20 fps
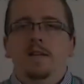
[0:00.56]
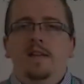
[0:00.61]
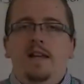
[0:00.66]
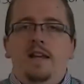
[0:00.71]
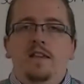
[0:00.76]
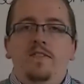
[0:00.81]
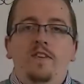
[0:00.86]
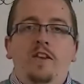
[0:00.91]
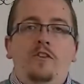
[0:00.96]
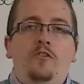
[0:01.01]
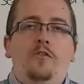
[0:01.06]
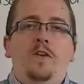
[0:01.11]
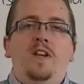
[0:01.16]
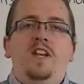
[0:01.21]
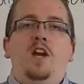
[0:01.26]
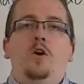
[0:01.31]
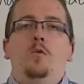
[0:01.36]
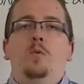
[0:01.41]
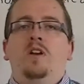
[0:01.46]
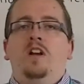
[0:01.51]
In this
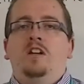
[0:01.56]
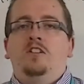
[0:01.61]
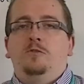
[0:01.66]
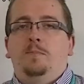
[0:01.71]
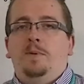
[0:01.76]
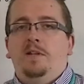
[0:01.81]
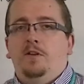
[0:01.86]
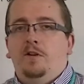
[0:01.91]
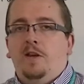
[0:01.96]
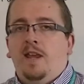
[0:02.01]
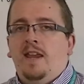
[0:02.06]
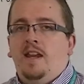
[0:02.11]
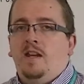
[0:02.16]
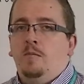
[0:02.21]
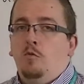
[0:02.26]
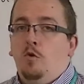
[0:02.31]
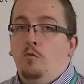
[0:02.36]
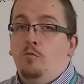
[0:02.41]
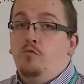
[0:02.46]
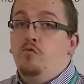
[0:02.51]
video we're going to be looking at a
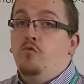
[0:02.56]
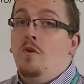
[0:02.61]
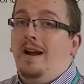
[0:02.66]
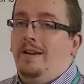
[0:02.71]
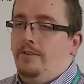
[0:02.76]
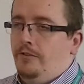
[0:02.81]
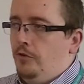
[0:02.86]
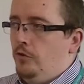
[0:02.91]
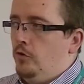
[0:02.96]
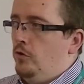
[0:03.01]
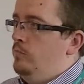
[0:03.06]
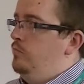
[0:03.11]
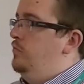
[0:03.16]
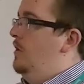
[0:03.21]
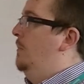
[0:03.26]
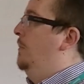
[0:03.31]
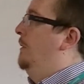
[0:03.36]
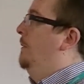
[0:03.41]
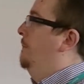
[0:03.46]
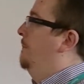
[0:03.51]
more practical
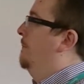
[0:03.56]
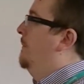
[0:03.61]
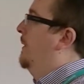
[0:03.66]
problem